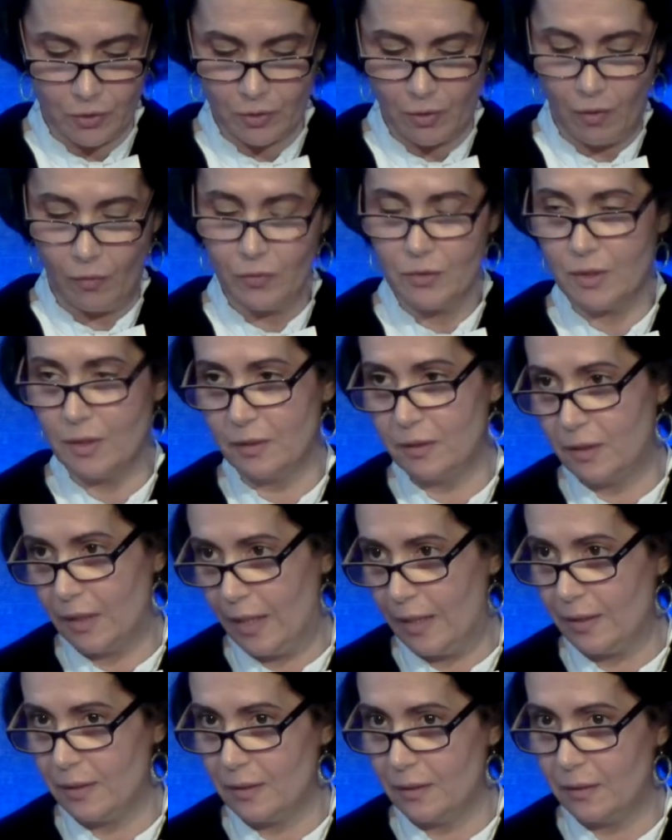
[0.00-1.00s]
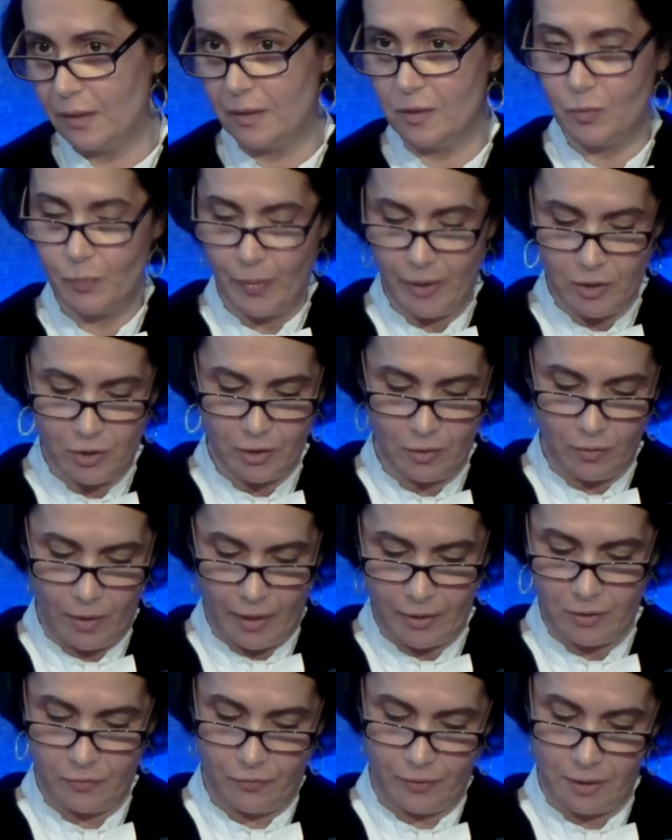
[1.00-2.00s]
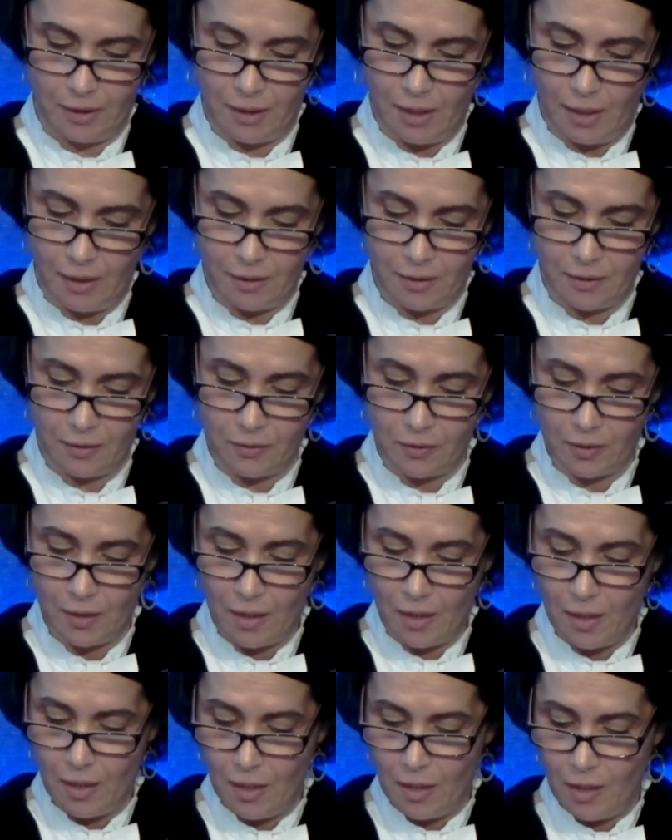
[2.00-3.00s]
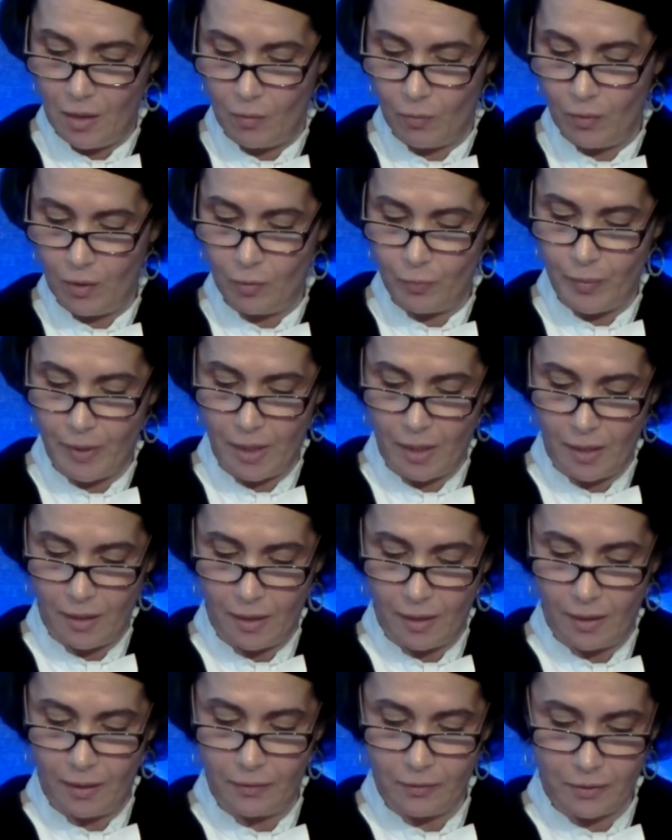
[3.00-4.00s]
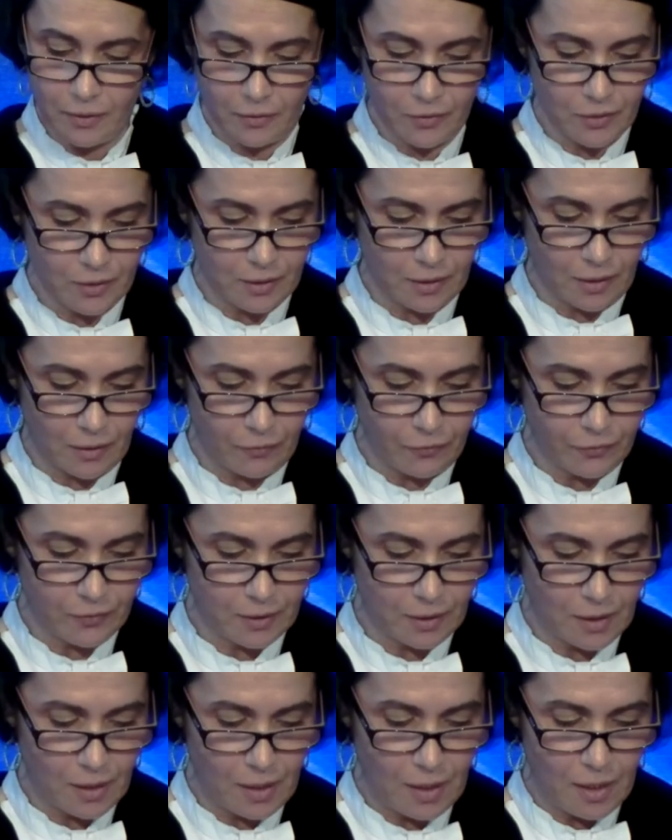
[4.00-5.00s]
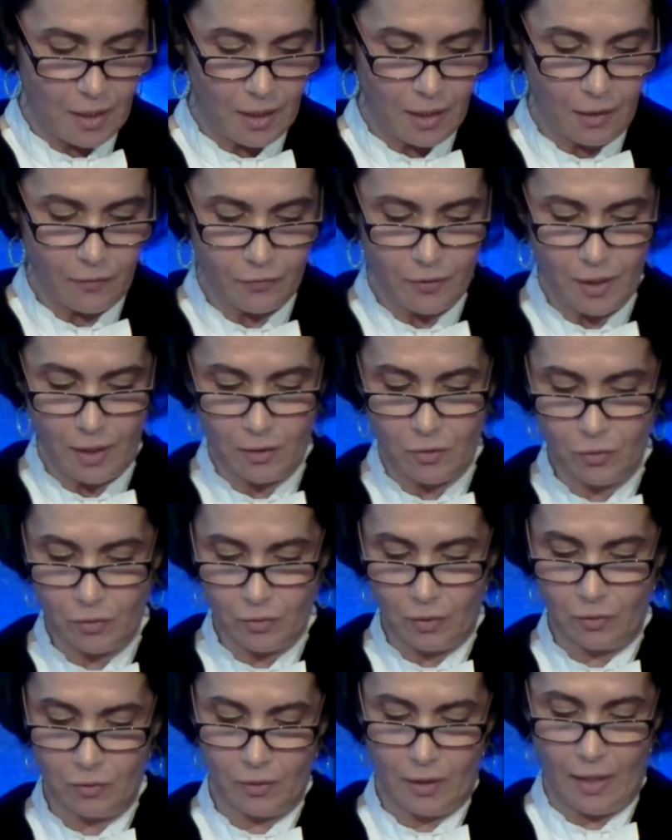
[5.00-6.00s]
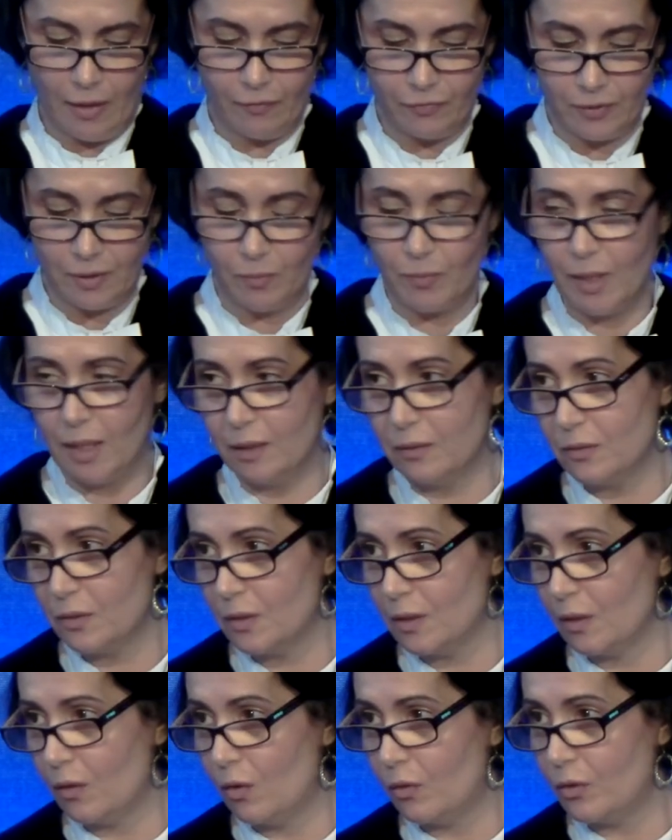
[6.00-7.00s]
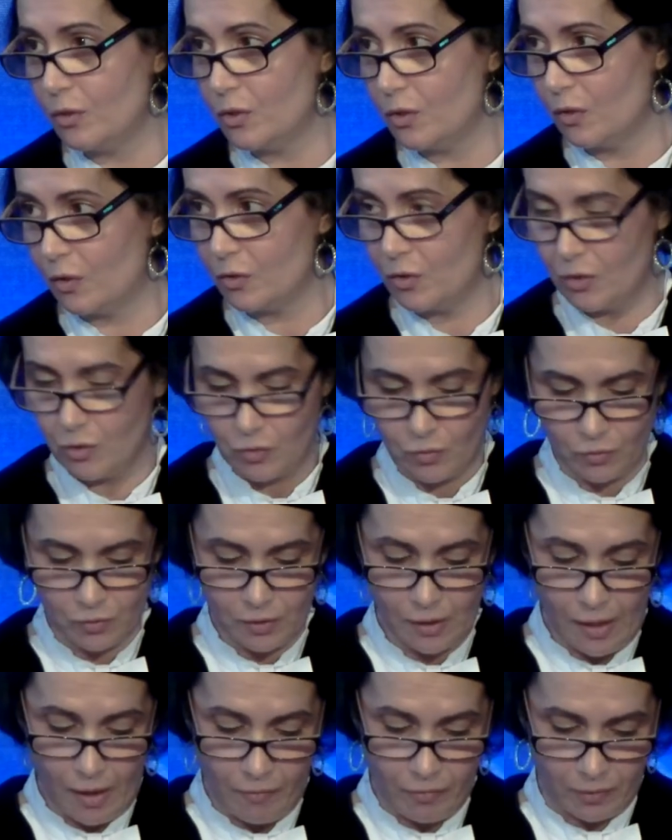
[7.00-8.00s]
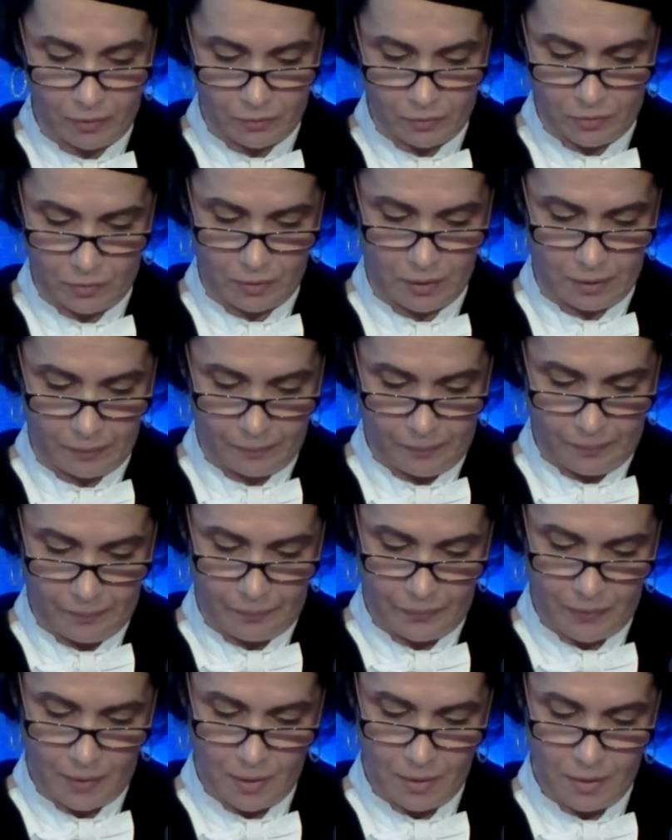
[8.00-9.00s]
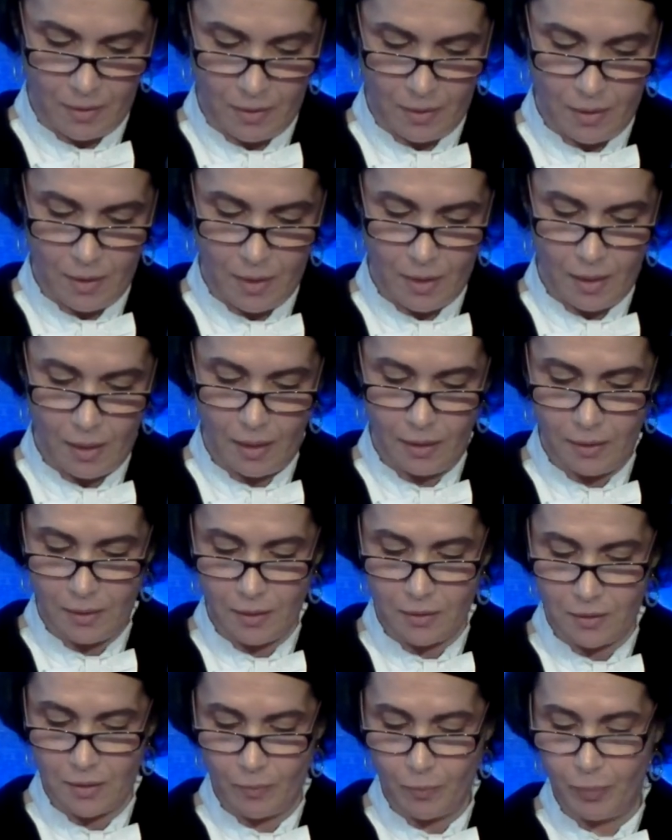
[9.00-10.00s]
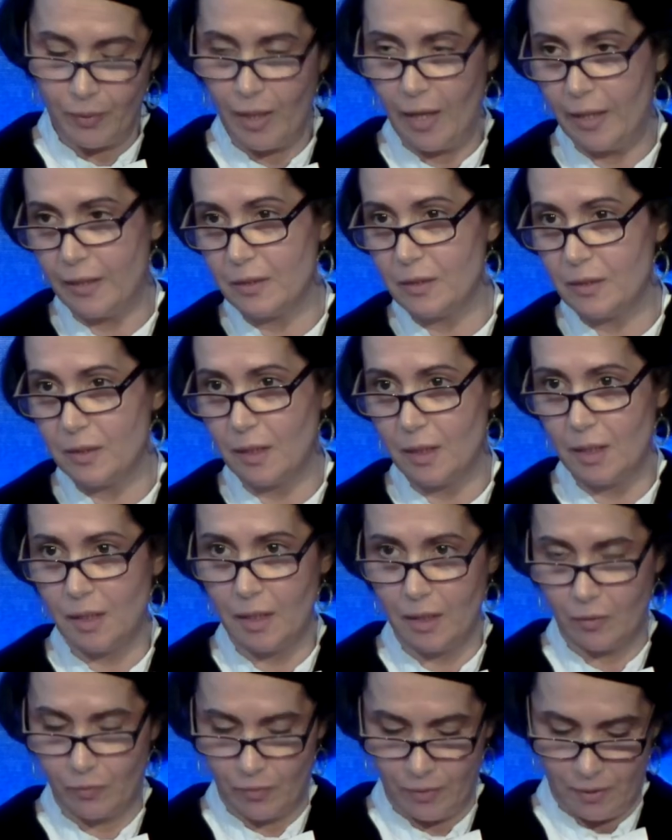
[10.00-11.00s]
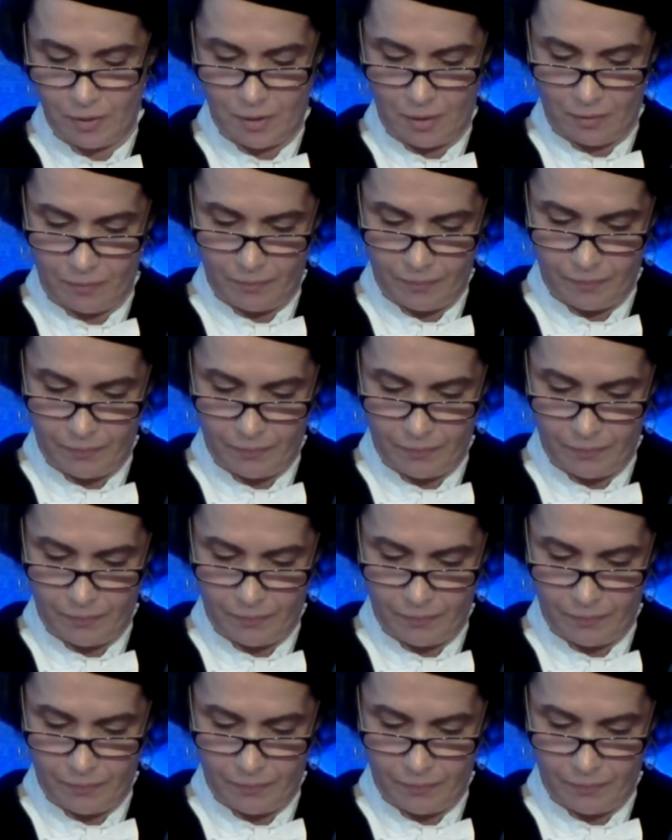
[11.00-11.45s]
concentrated and specialized facilities will be underserved if they do not have the means or resources to travel to them. And this implies inequity.